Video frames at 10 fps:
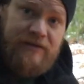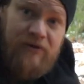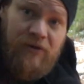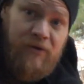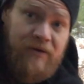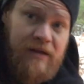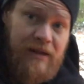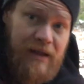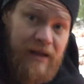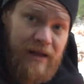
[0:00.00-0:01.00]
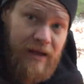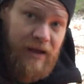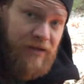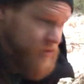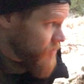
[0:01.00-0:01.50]
So
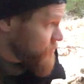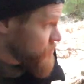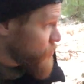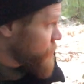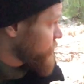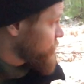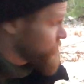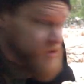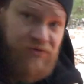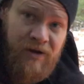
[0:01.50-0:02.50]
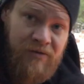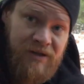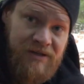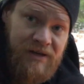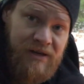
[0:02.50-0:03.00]
I thought of showing you the
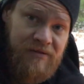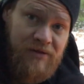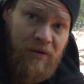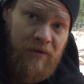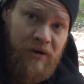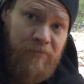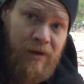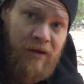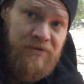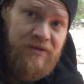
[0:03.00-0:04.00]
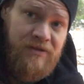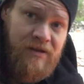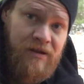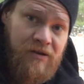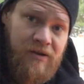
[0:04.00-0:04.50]
surroundings here, so I'm gonna pause and
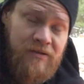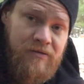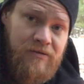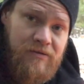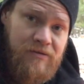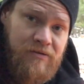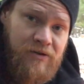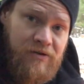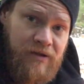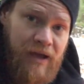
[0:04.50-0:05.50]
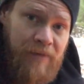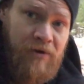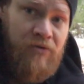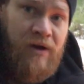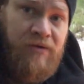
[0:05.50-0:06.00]
then I'm gonna turn the
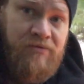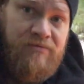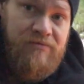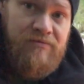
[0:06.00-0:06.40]
camera around.